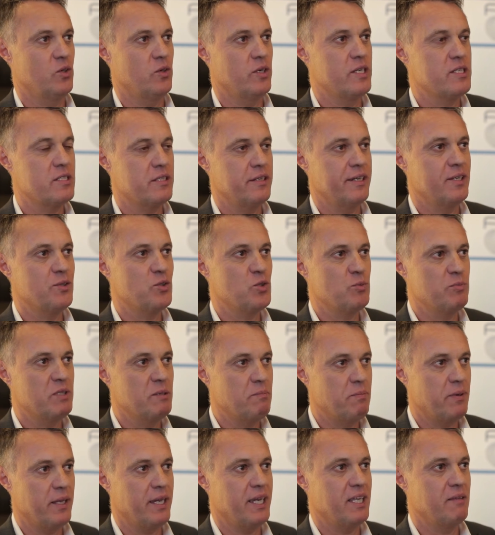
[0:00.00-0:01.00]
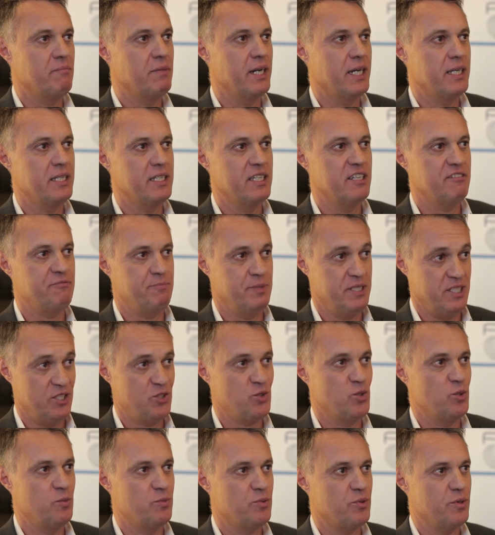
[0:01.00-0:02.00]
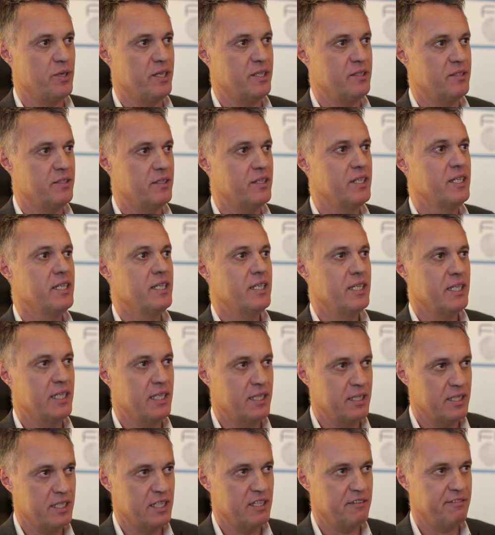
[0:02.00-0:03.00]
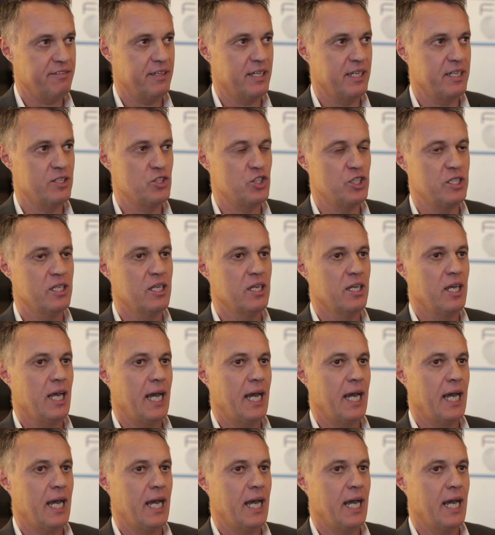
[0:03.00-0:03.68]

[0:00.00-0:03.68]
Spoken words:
is going to be played by the FPSO operator in the FLNG.